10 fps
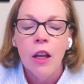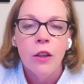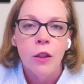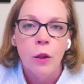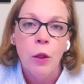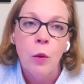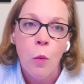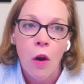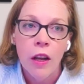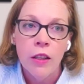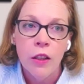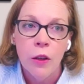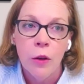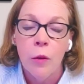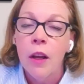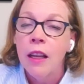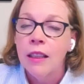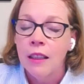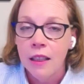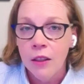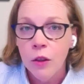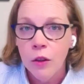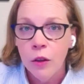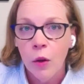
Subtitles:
So you want to listen to their